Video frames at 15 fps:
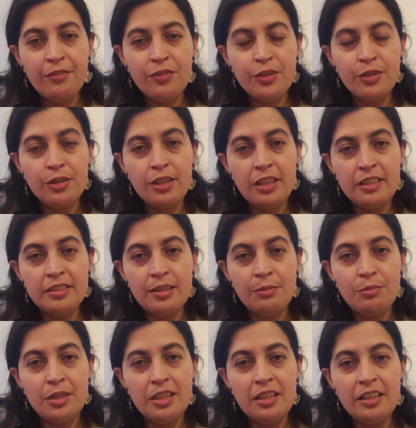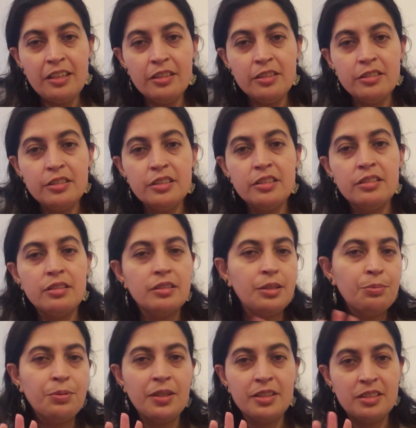for 30 something years, 30
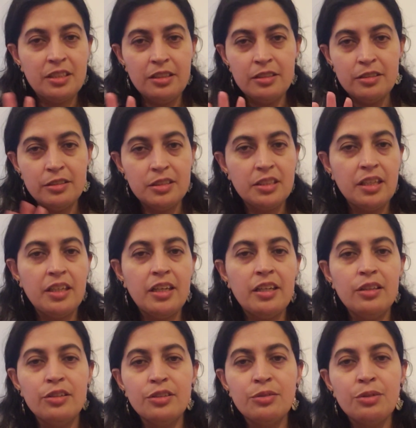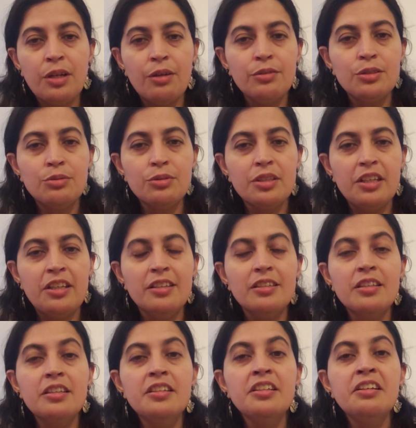plus years, like I learned when I was really
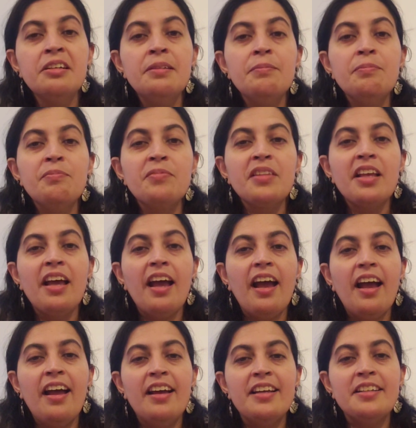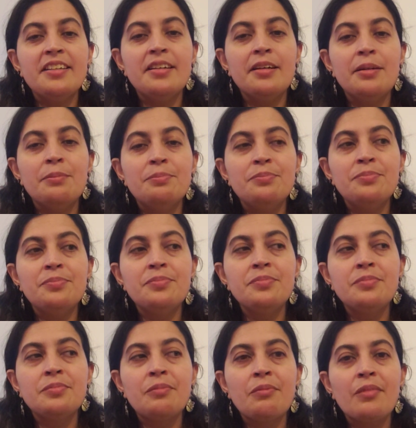young. And
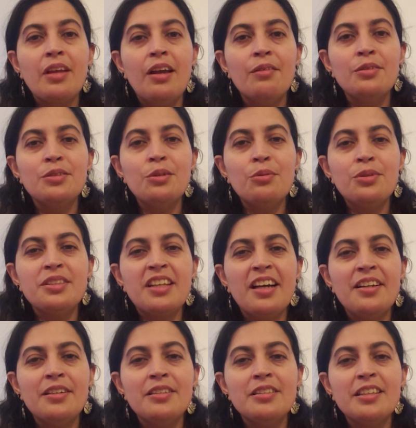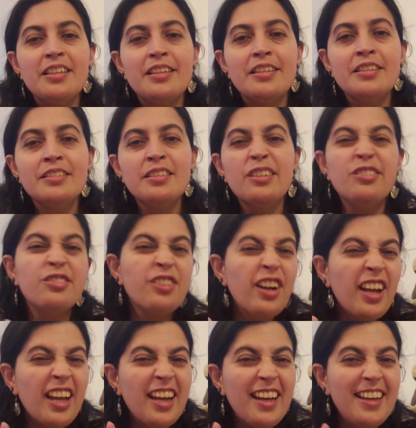I was always kind of like
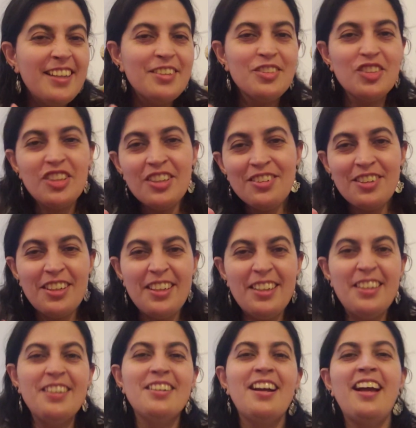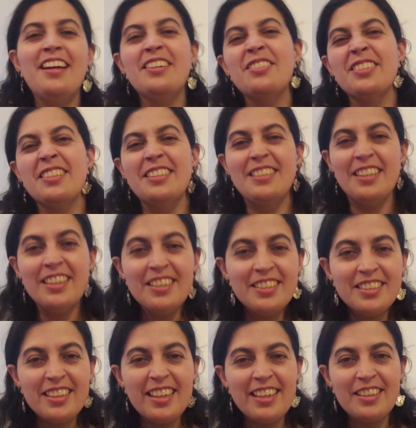afraid or leery or hadn't really
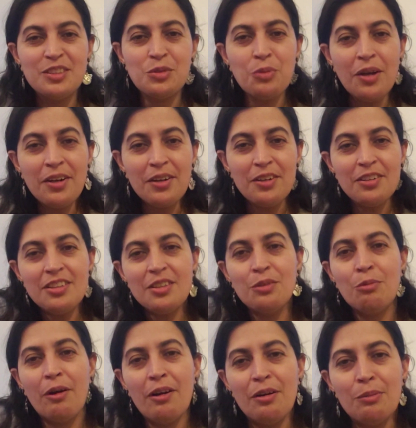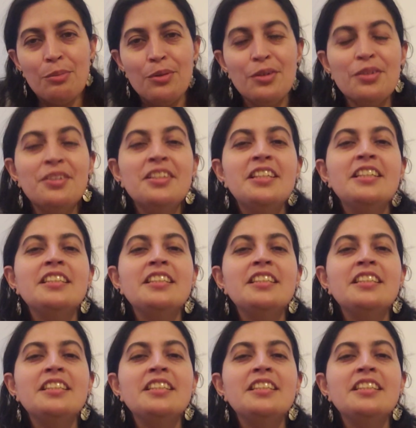done like a sweater or wearable.